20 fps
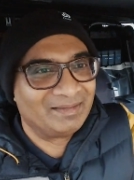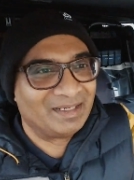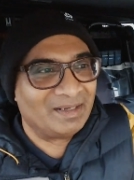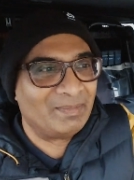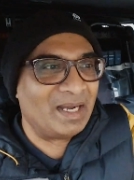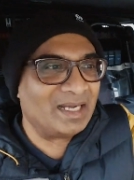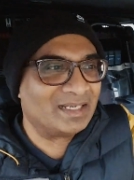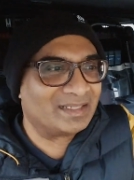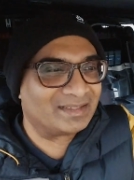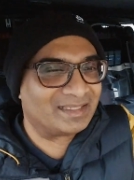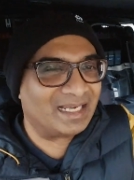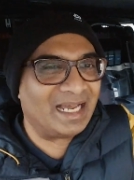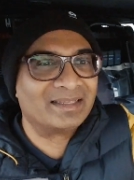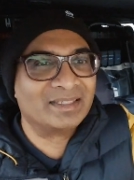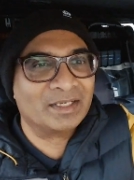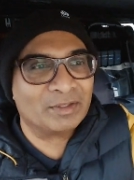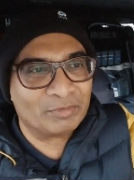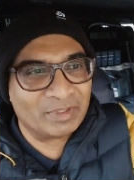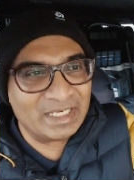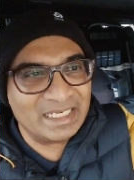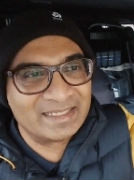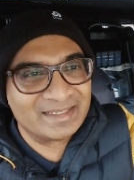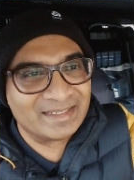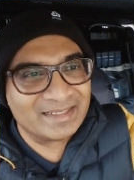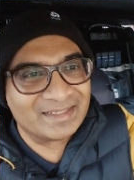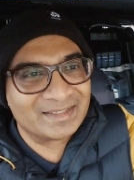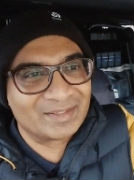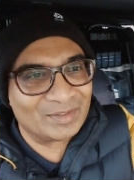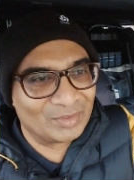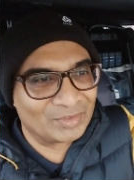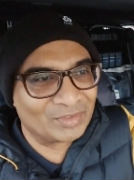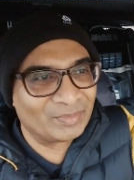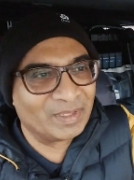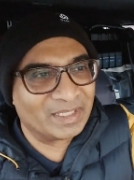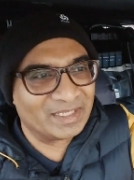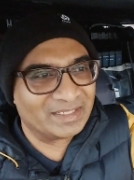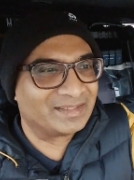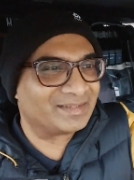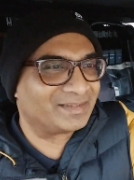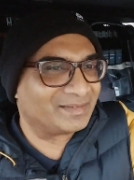amongst other reasons, also
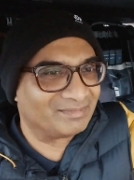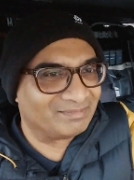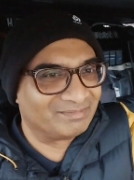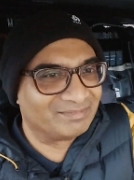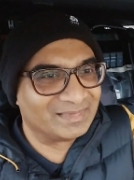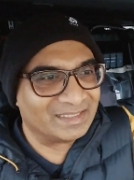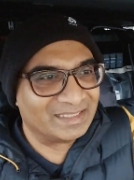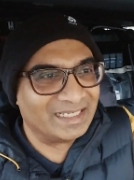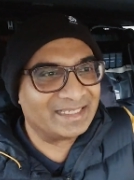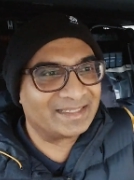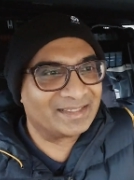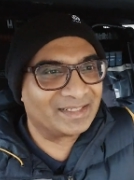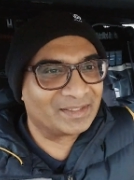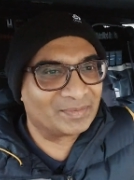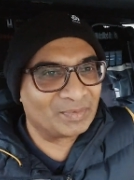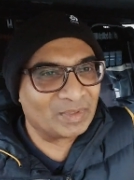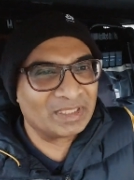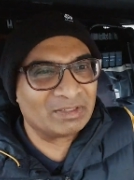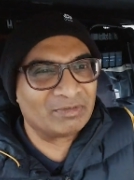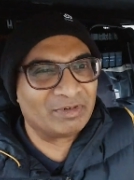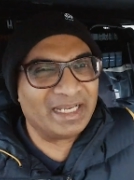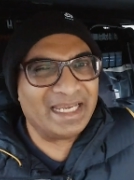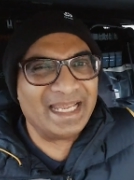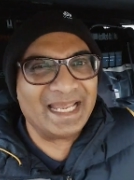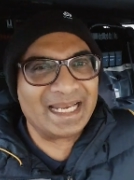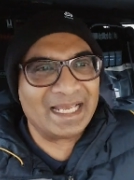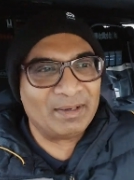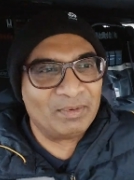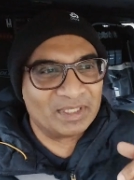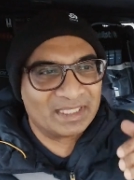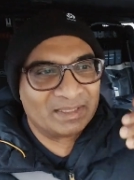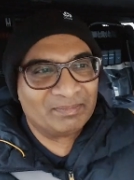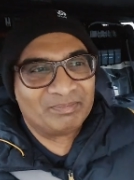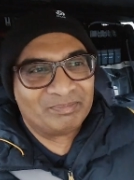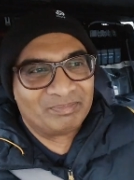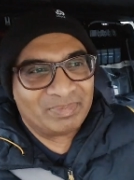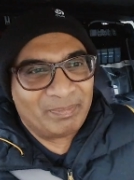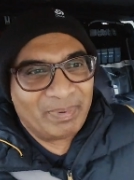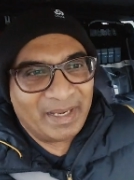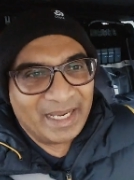because this wasn't ready and I
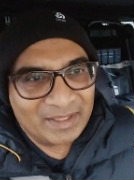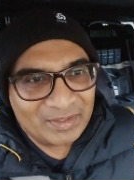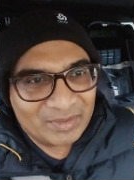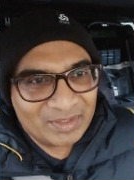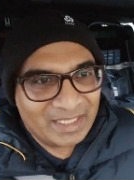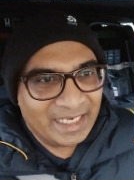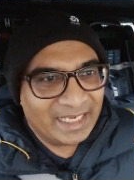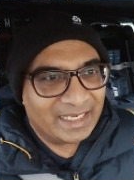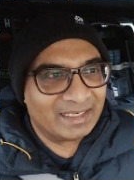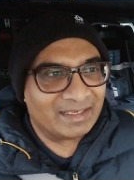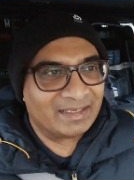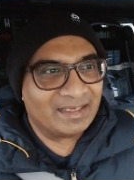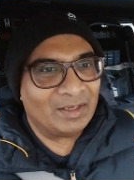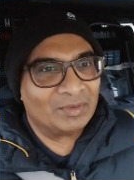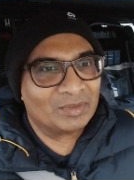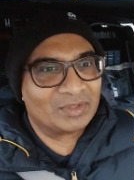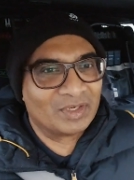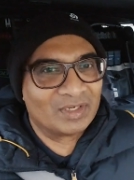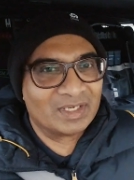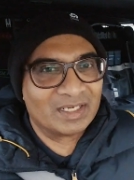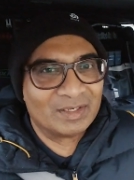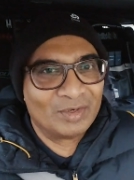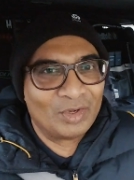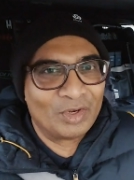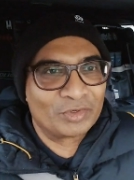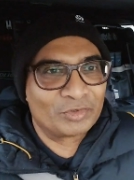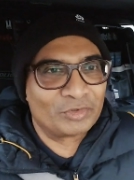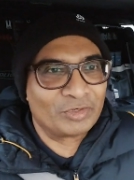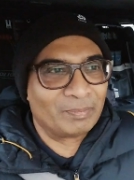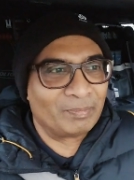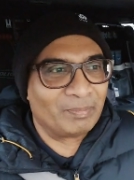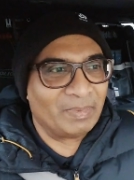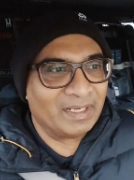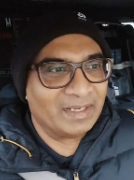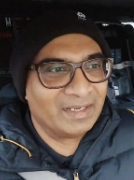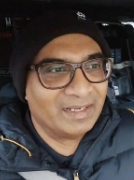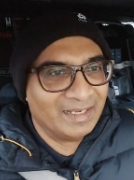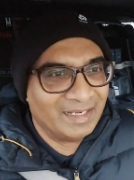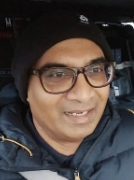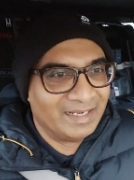wasn't prepared to take it out on a long trip
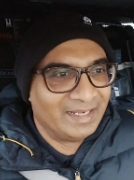and